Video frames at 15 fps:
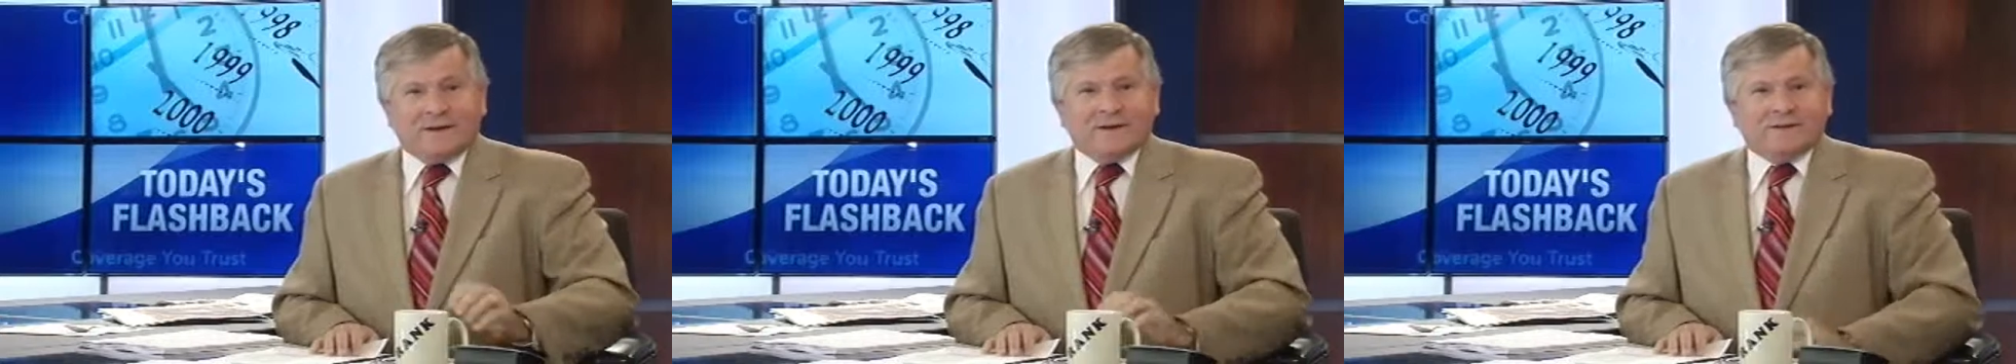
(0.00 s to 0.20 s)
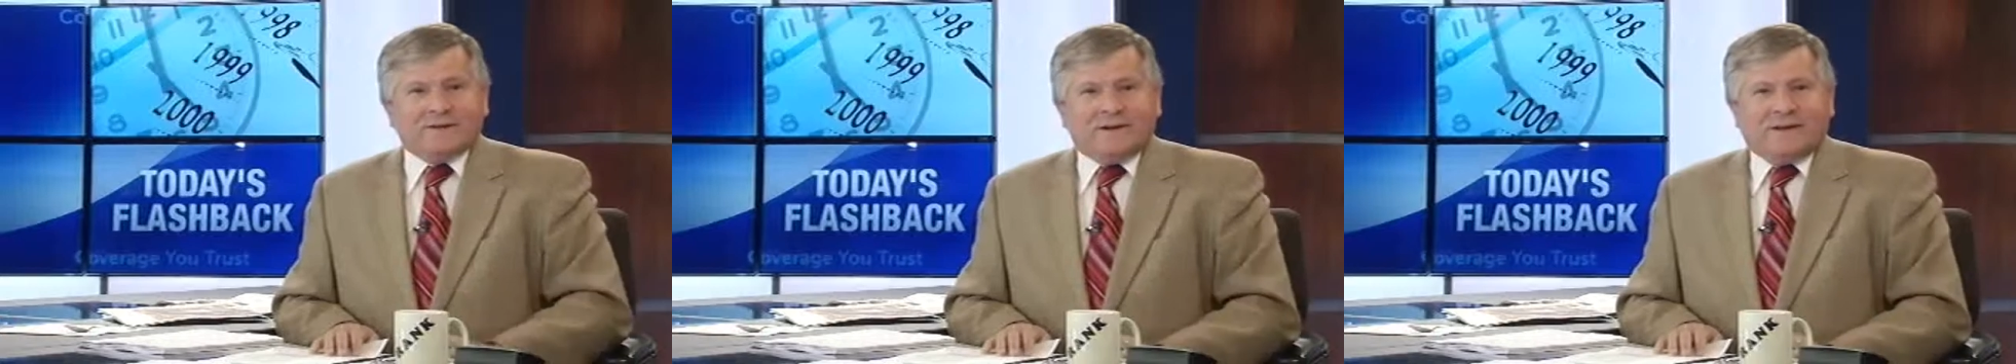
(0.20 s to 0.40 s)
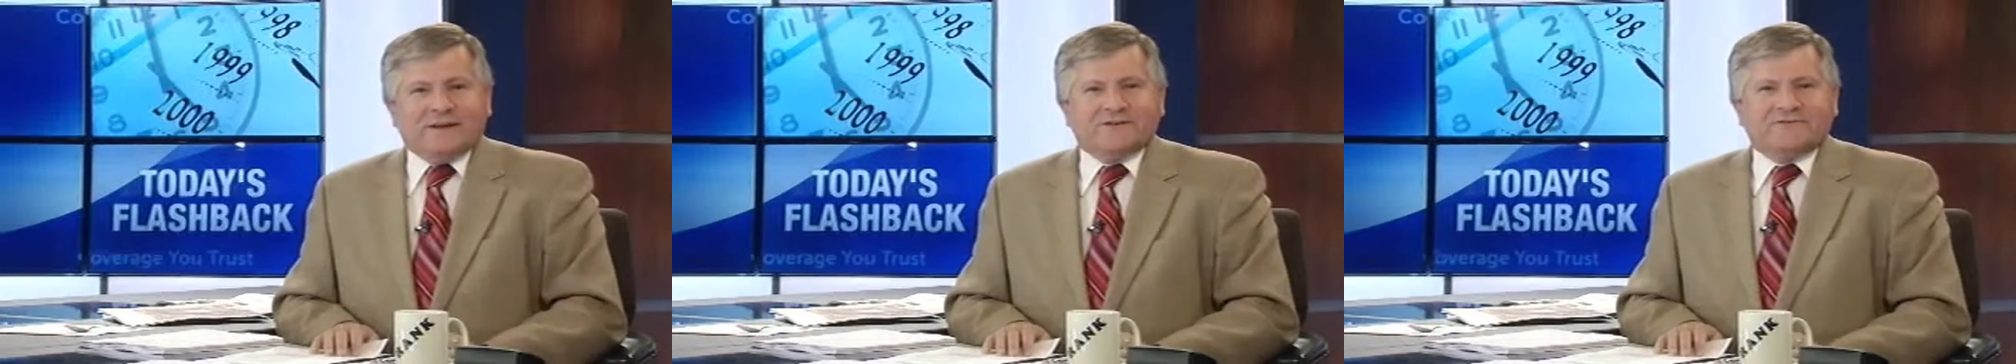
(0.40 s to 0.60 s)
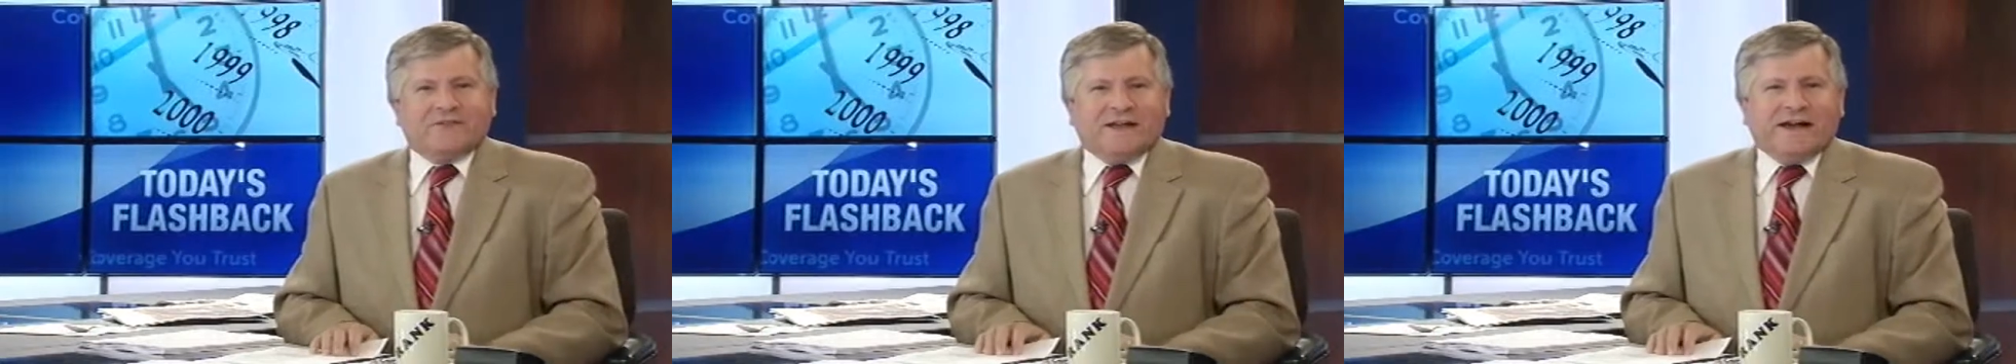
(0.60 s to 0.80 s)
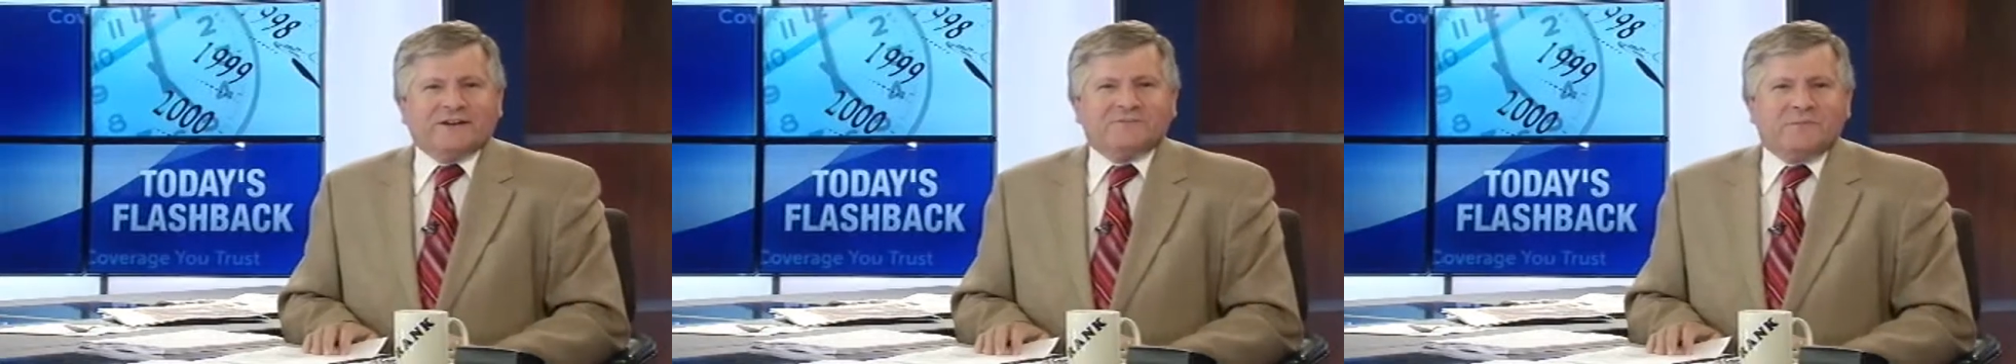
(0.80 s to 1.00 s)
Today's
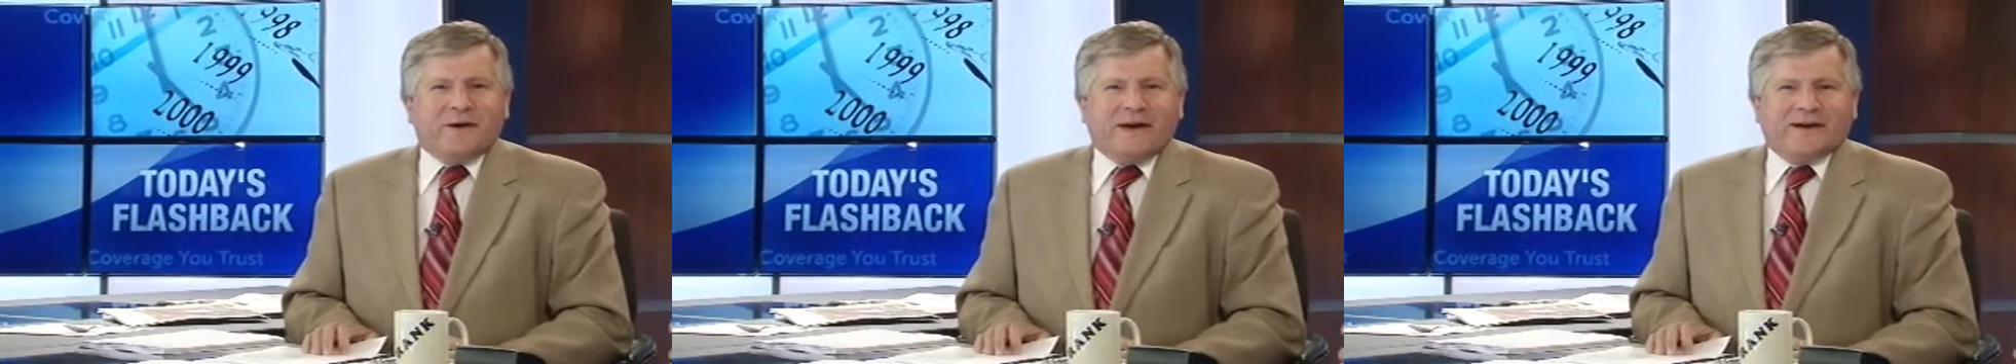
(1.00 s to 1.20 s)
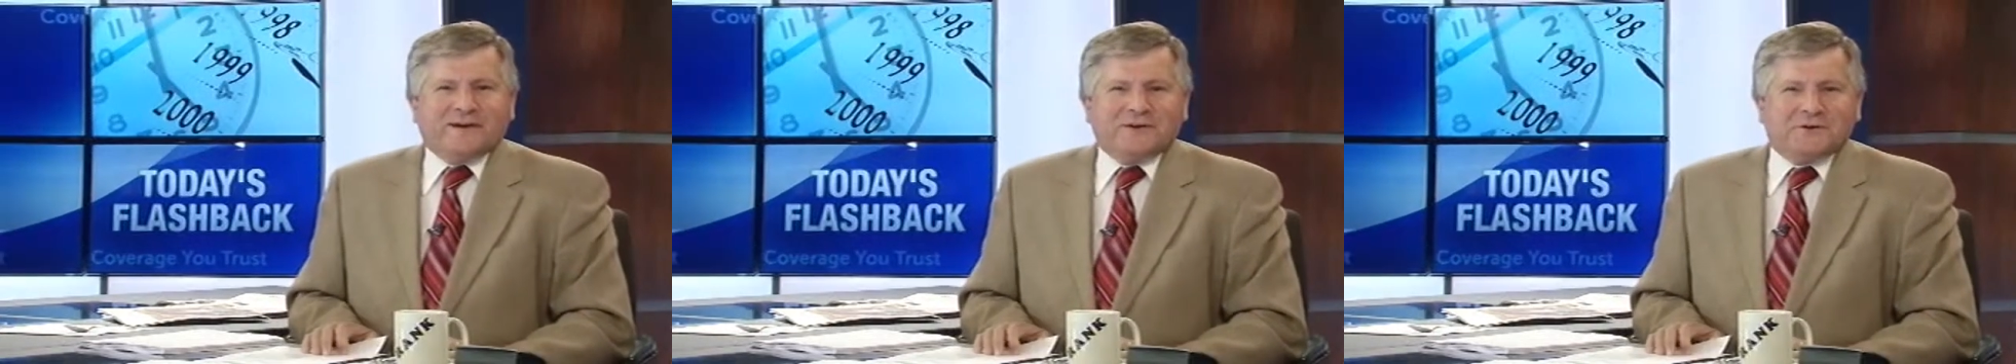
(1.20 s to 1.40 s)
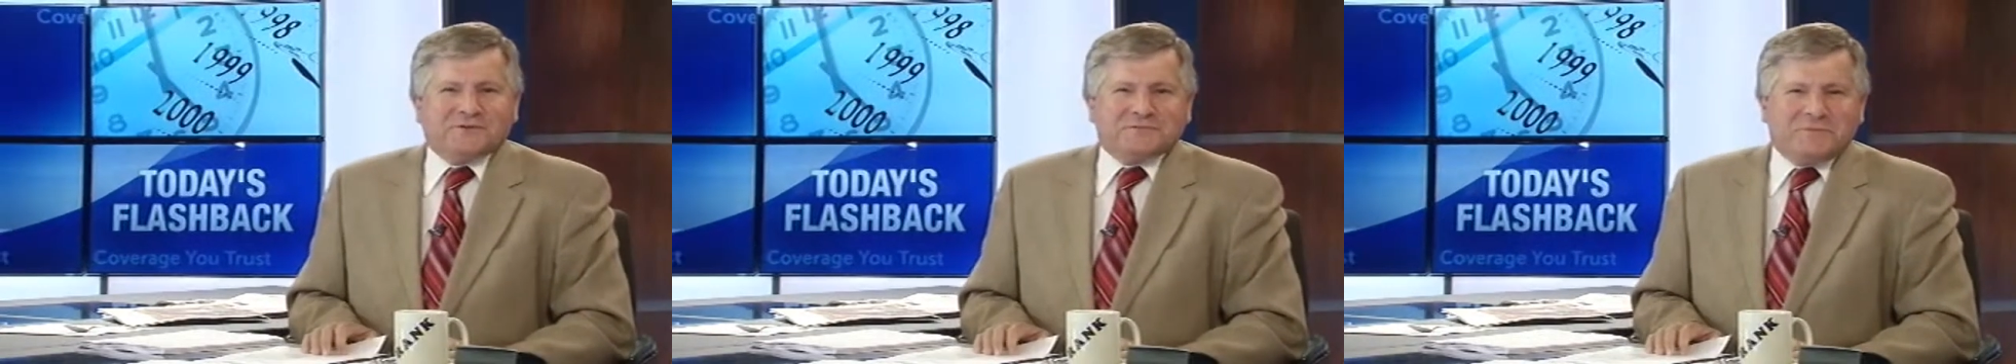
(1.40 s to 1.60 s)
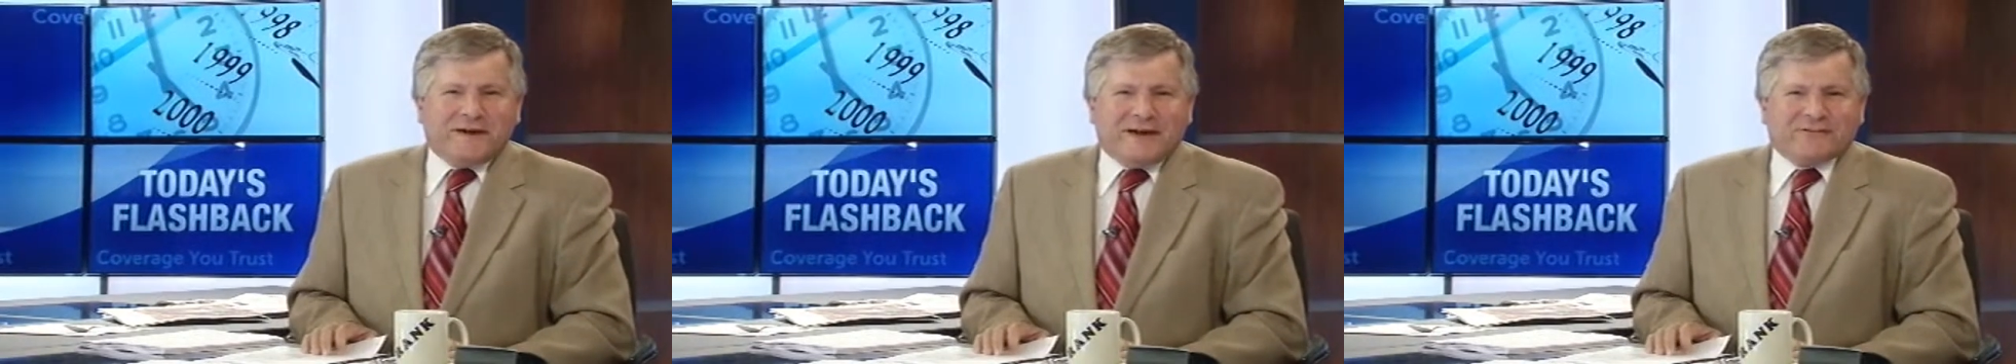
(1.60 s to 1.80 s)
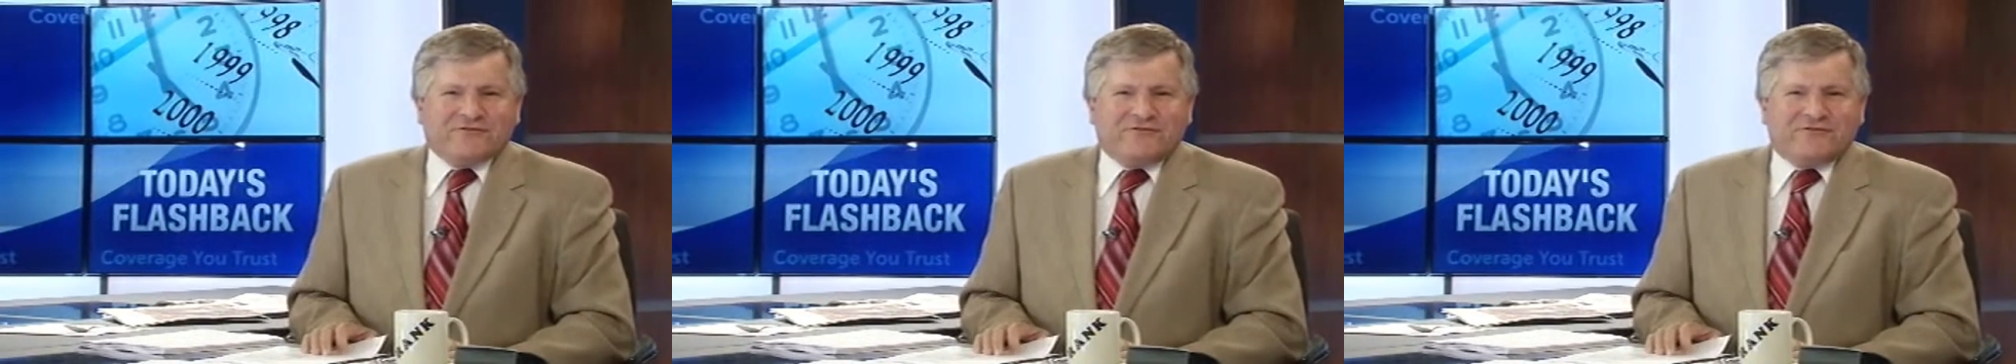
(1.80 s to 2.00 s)
flashback goes back